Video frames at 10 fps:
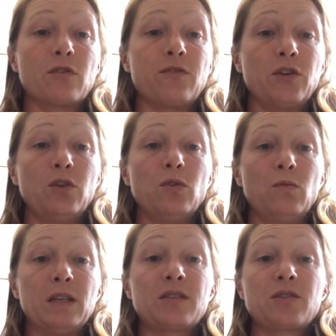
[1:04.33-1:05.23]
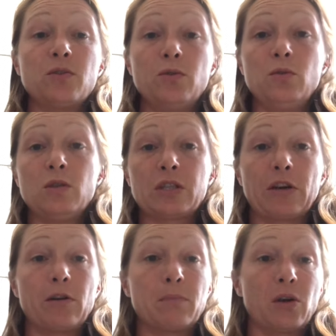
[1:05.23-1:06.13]
Review with Sue
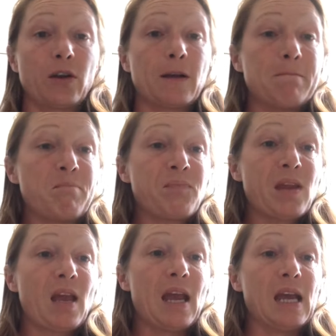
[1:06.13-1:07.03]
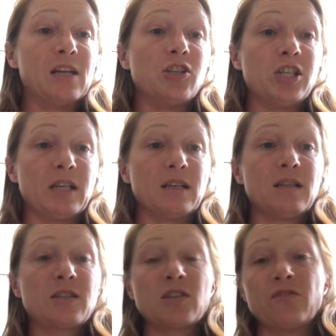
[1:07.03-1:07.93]
Sternberg and Gia
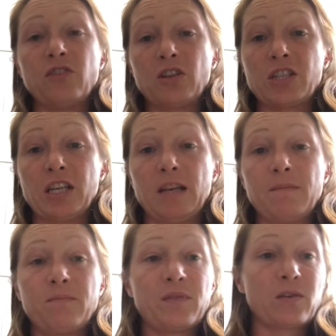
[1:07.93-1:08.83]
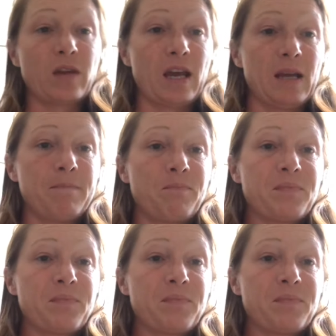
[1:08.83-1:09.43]
Savocci, okay?